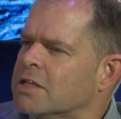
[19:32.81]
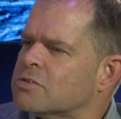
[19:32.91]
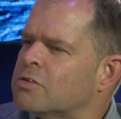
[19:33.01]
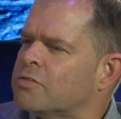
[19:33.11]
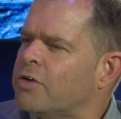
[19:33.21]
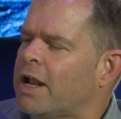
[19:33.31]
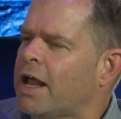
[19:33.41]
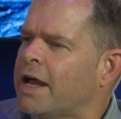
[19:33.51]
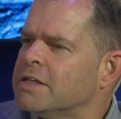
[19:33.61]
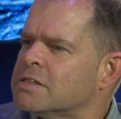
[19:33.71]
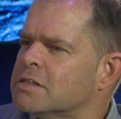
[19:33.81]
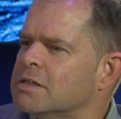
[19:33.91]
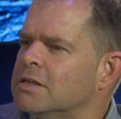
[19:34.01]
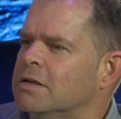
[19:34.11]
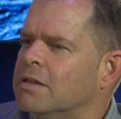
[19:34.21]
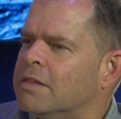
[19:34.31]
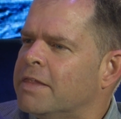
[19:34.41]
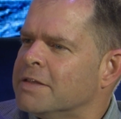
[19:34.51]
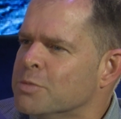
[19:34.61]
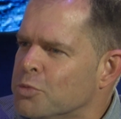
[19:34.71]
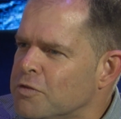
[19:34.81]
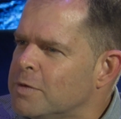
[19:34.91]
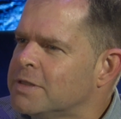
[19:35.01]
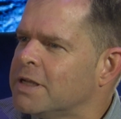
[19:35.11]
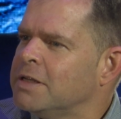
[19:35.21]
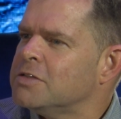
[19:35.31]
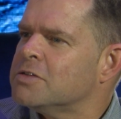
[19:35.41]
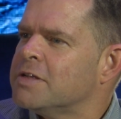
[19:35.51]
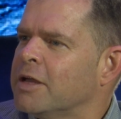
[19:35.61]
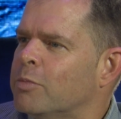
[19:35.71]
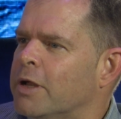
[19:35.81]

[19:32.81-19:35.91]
I sort of realized there's a movement that needs to take